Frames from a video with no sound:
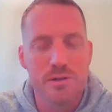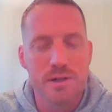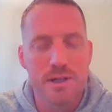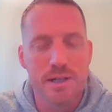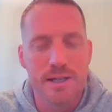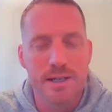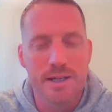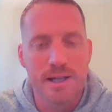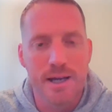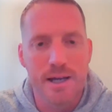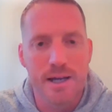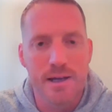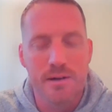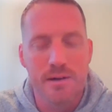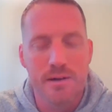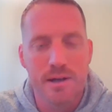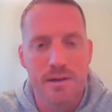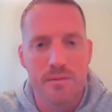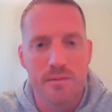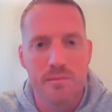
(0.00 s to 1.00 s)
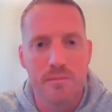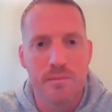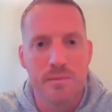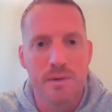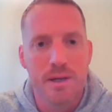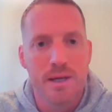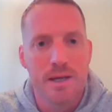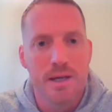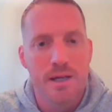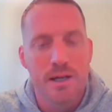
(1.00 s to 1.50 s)
and uh, and
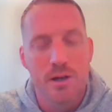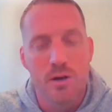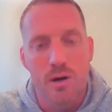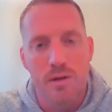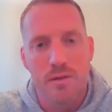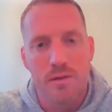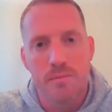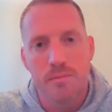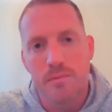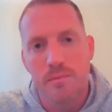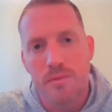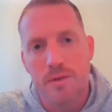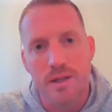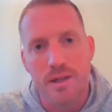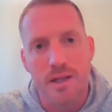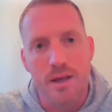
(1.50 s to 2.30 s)
you know, I think